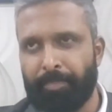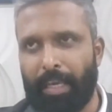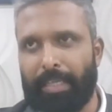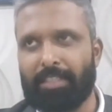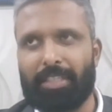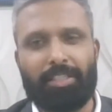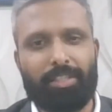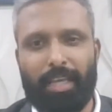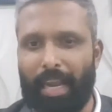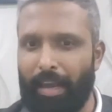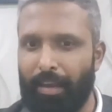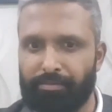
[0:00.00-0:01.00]
and since
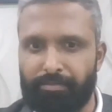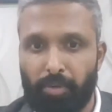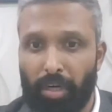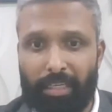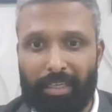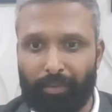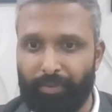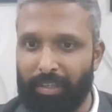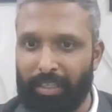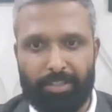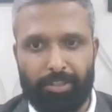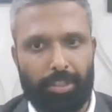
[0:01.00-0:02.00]
then i have worked in different
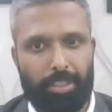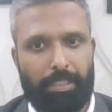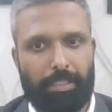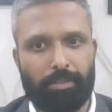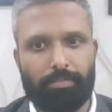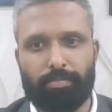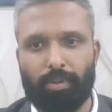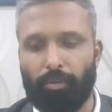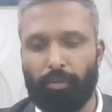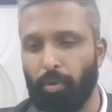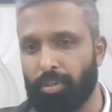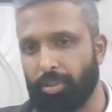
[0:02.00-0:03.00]
capacities
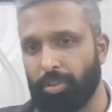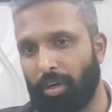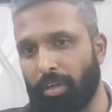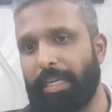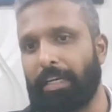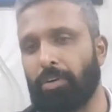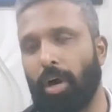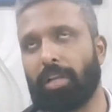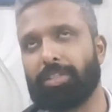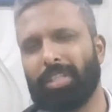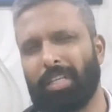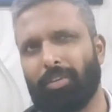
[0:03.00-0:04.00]
you know focusing on
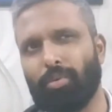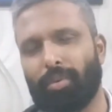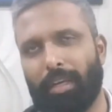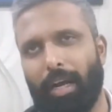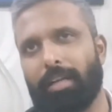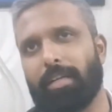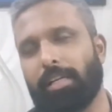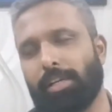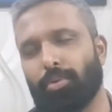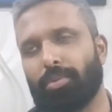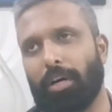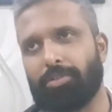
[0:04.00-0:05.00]
technology recruiting
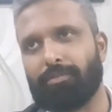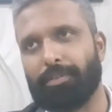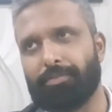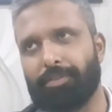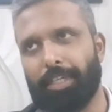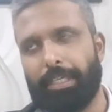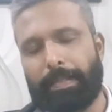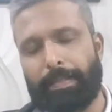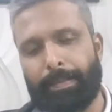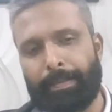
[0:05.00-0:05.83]
until 2015